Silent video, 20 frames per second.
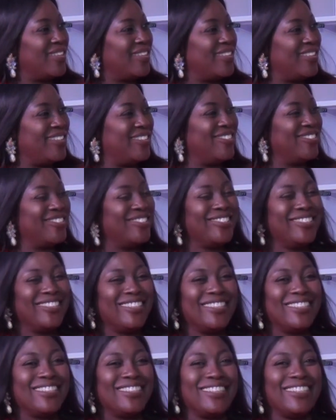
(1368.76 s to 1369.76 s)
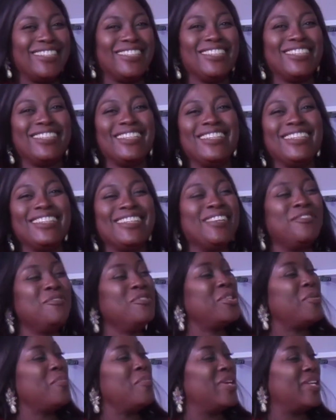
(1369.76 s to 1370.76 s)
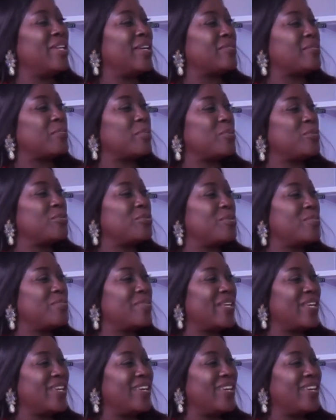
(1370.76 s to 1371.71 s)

You know, even the men have spoken to me.